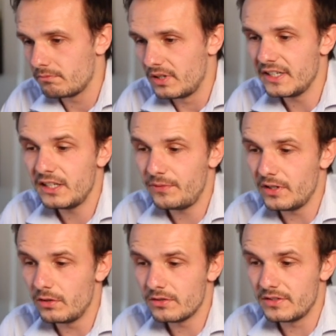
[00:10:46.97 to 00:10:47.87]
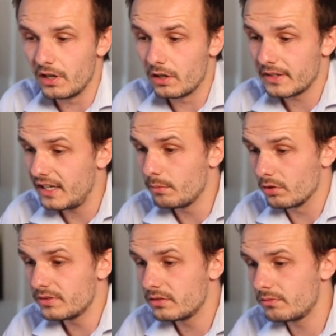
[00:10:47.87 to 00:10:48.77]
Leaky feeders, they are
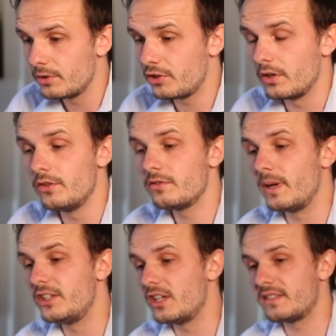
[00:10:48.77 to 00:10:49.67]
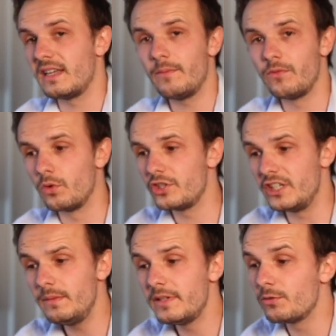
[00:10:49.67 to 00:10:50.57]
cables which are used by GSM,
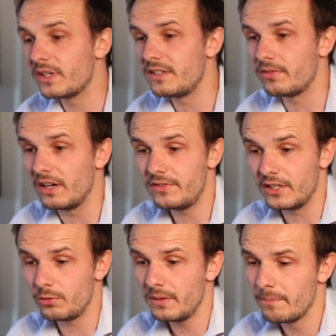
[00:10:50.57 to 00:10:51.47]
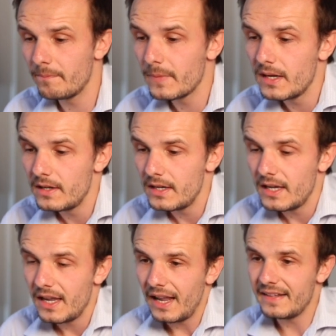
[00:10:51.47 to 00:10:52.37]
4G, P25, Tetra,
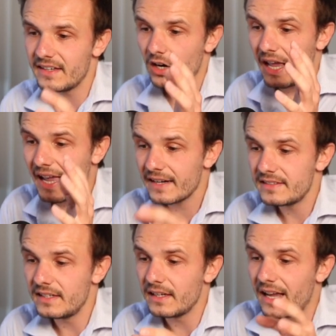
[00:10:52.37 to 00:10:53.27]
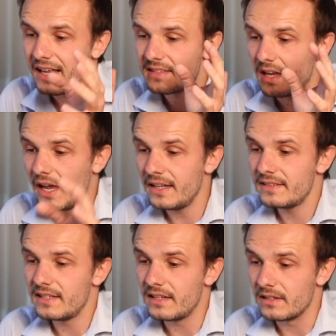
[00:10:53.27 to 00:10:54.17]
and they are acting as
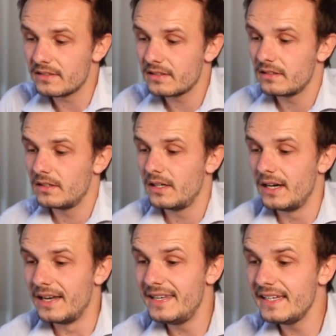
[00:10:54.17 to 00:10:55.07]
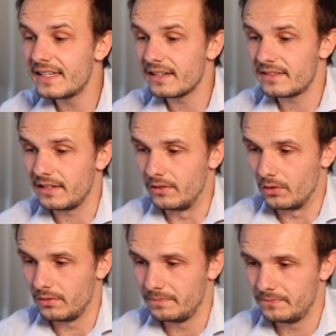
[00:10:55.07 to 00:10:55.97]
antennas leaking signal.